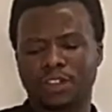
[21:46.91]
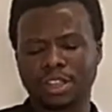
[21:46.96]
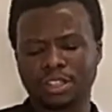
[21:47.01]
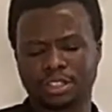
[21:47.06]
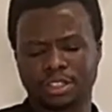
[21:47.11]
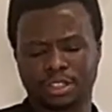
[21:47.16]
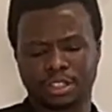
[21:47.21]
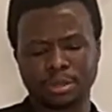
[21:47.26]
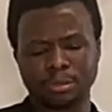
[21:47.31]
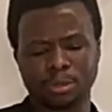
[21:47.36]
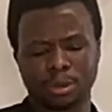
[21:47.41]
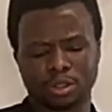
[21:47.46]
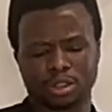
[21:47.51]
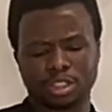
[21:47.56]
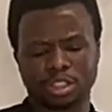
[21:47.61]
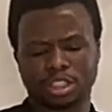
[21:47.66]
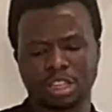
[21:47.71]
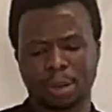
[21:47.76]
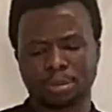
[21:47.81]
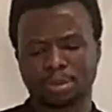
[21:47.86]
1
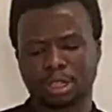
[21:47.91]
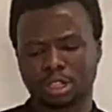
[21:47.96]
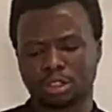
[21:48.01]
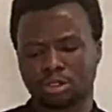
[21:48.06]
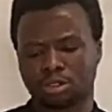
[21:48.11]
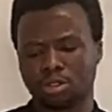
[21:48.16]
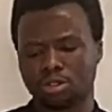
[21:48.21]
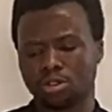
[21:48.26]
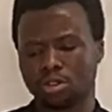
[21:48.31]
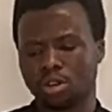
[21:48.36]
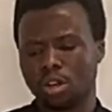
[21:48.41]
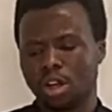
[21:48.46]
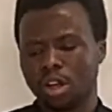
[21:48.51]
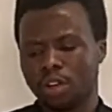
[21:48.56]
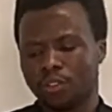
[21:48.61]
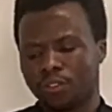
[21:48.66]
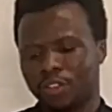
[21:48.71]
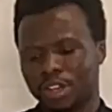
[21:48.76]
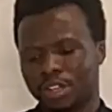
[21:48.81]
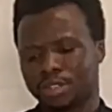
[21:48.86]
Timothy chapter 2
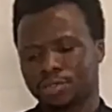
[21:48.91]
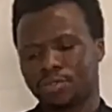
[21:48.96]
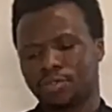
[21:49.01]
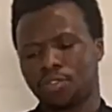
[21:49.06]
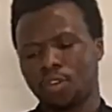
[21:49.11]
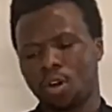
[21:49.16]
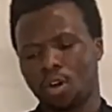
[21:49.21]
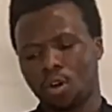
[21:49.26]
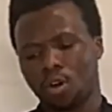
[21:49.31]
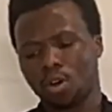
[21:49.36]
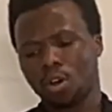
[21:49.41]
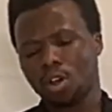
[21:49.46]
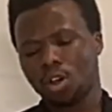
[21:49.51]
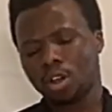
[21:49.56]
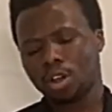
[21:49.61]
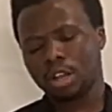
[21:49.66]
verse 4.